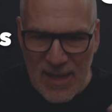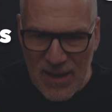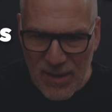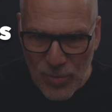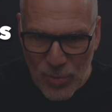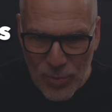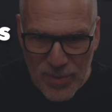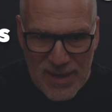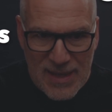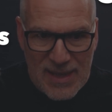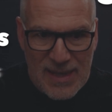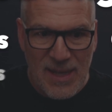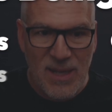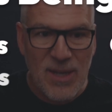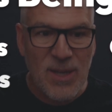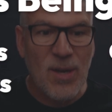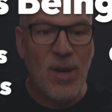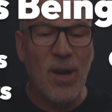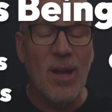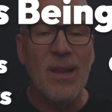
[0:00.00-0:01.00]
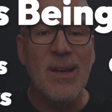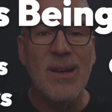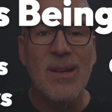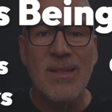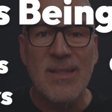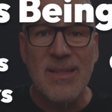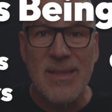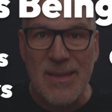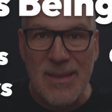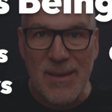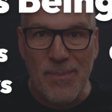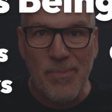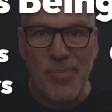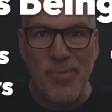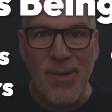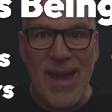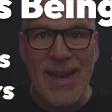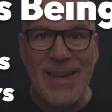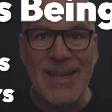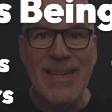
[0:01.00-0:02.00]
all the colors, the
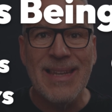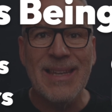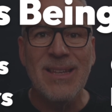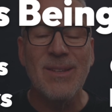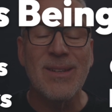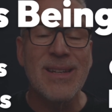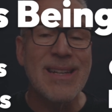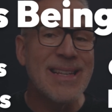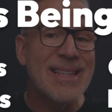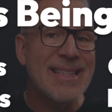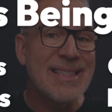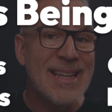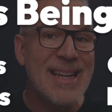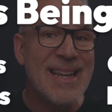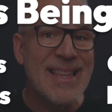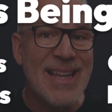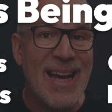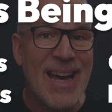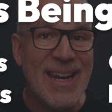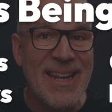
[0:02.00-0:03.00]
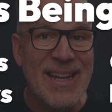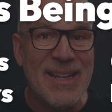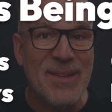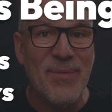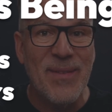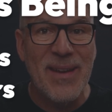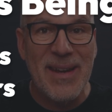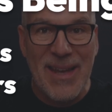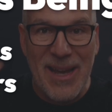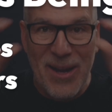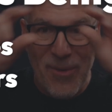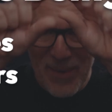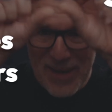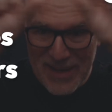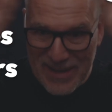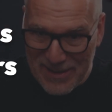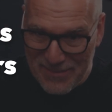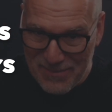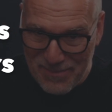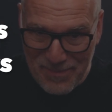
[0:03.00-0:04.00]
branding, you're going to see in that next video, we
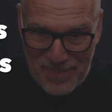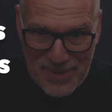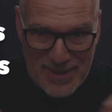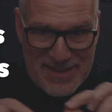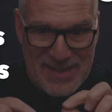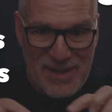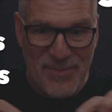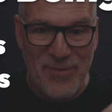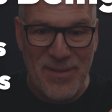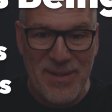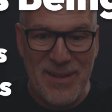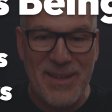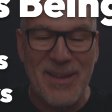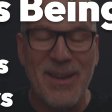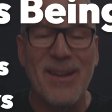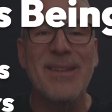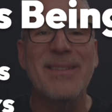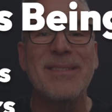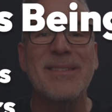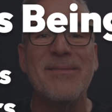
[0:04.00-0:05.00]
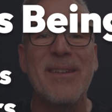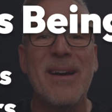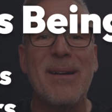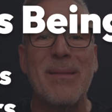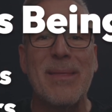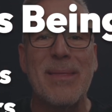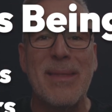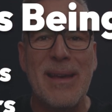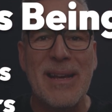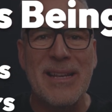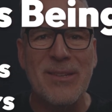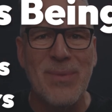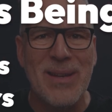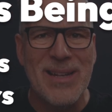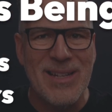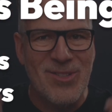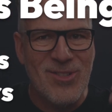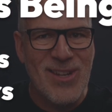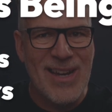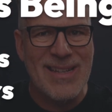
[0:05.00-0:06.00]
can put different colors around things, we
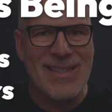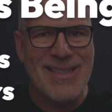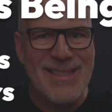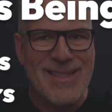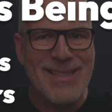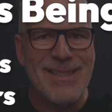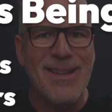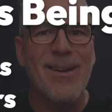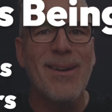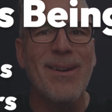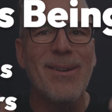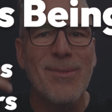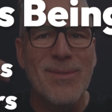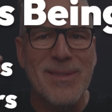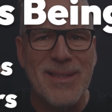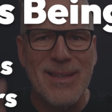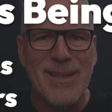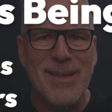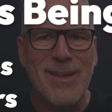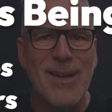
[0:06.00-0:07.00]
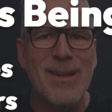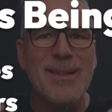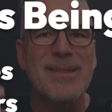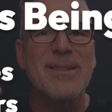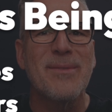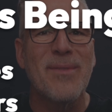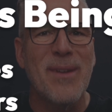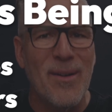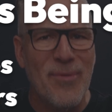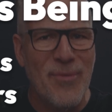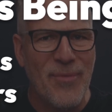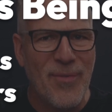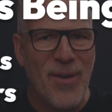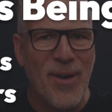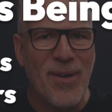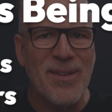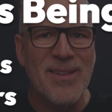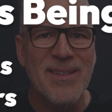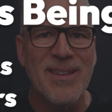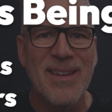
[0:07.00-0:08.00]
can change styles and colors of our
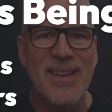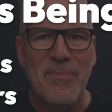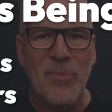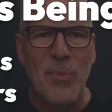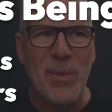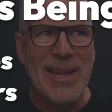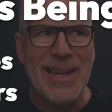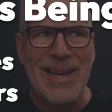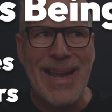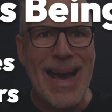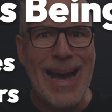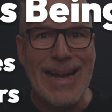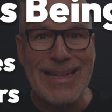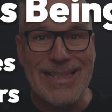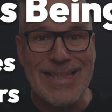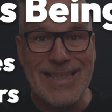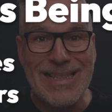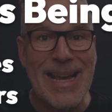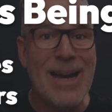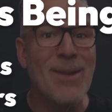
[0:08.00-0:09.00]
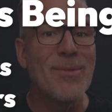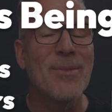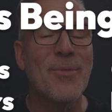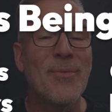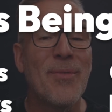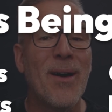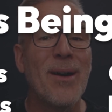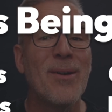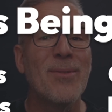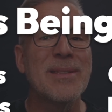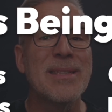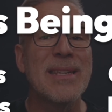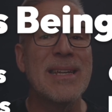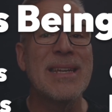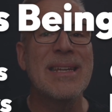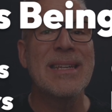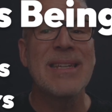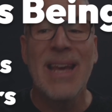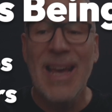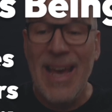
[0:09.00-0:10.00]
font, we can add sound files
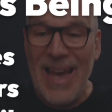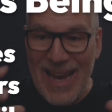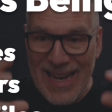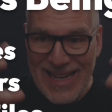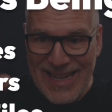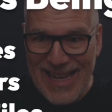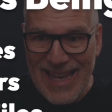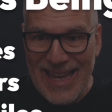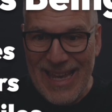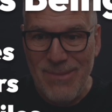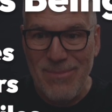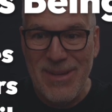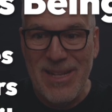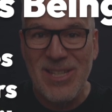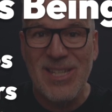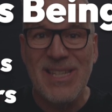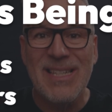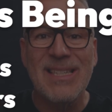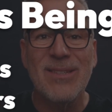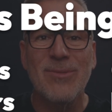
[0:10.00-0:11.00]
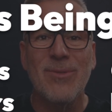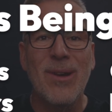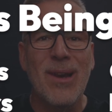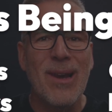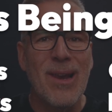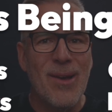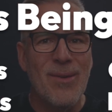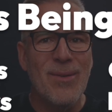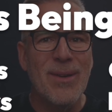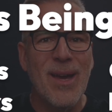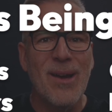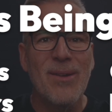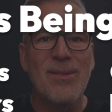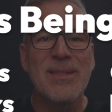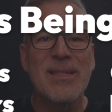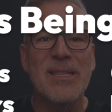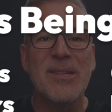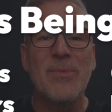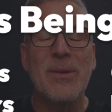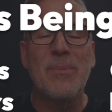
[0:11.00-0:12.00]
in, any images or
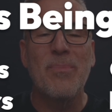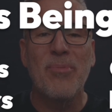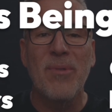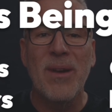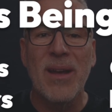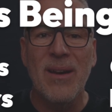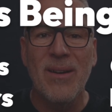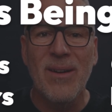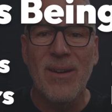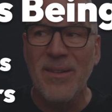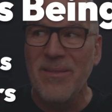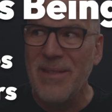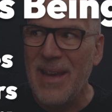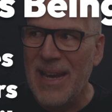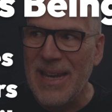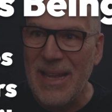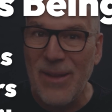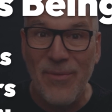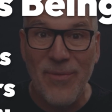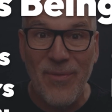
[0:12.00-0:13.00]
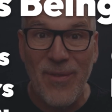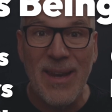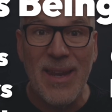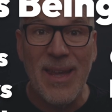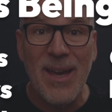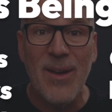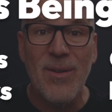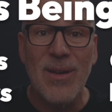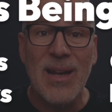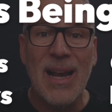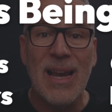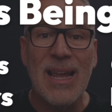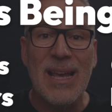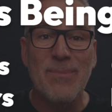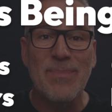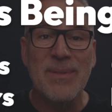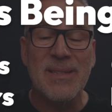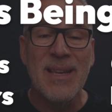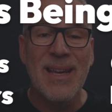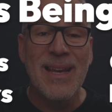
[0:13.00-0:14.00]
logos that we bring on, any video
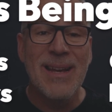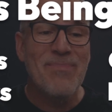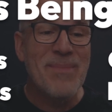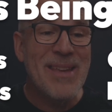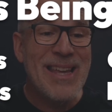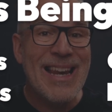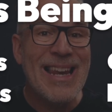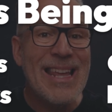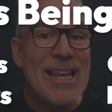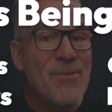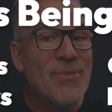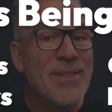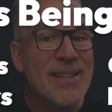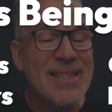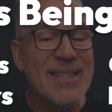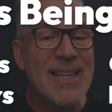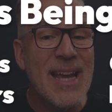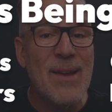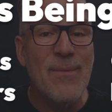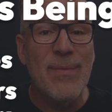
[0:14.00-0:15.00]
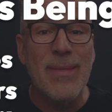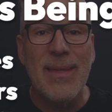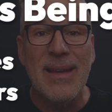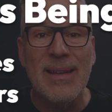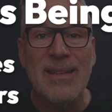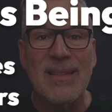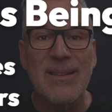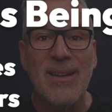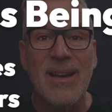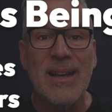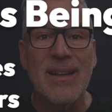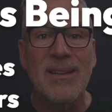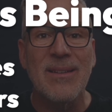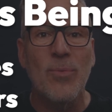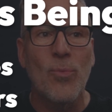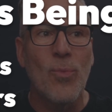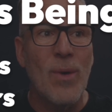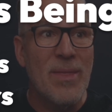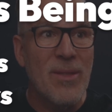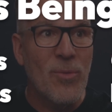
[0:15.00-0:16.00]
clips. It'll even save things like
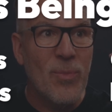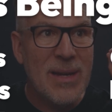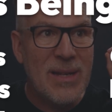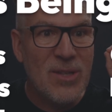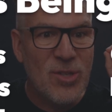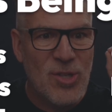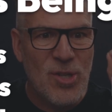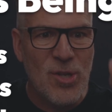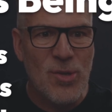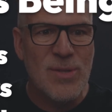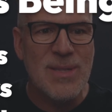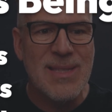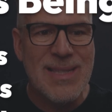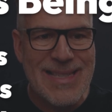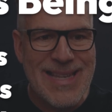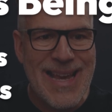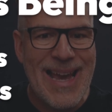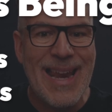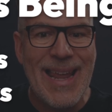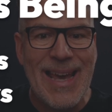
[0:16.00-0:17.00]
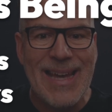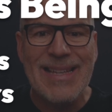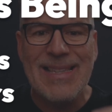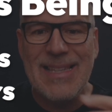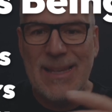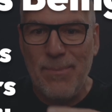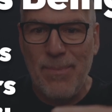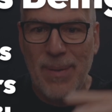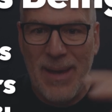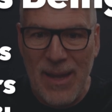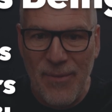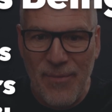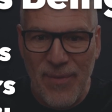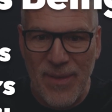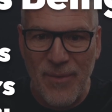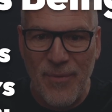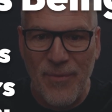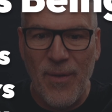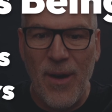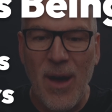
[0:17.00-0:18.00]
whether we choose 1080p for
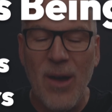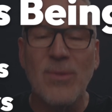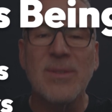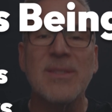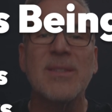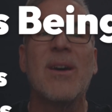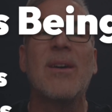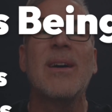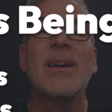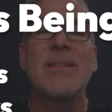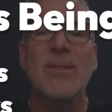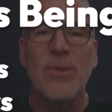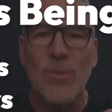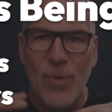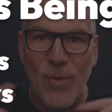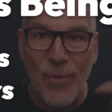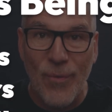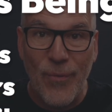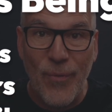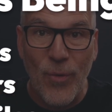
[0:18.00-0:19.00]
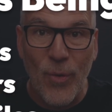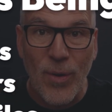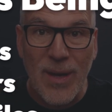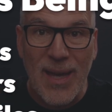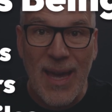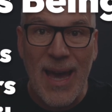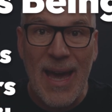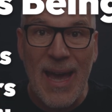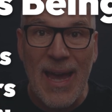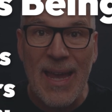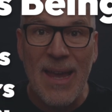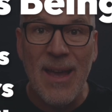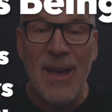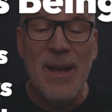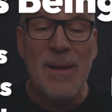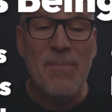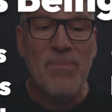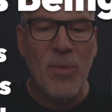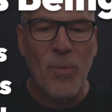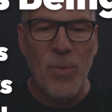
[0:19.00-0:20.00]
the file size or 4K,
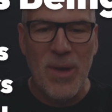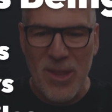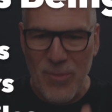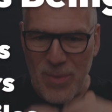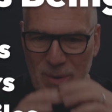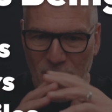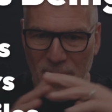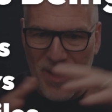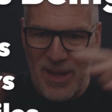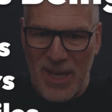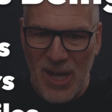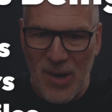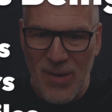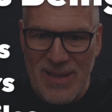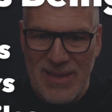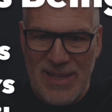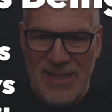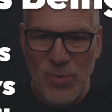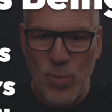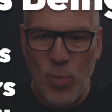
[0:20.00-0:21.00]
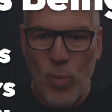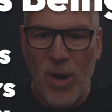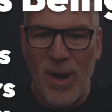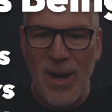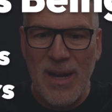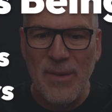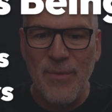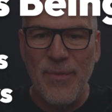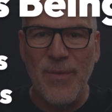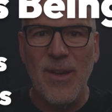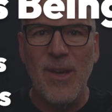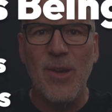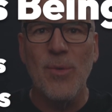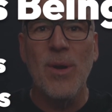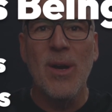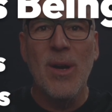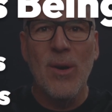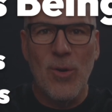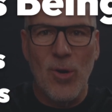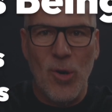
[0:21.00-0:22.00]
whether we want to go in this wide view
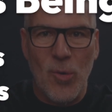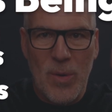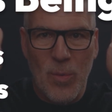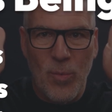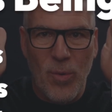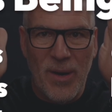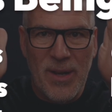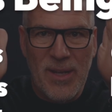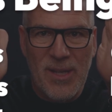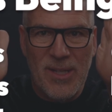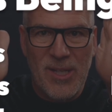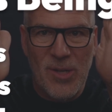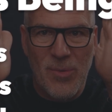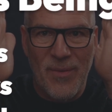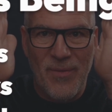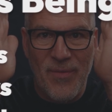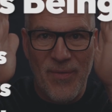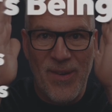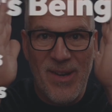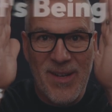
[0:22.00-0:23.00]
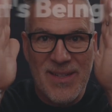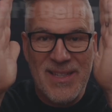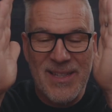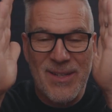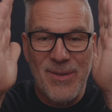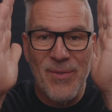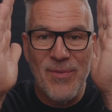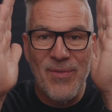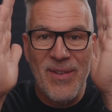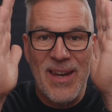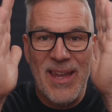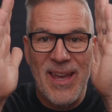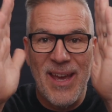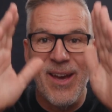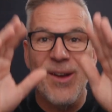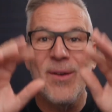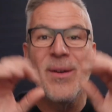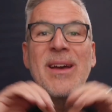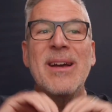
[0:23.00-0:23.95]
or we want to do a vertical video.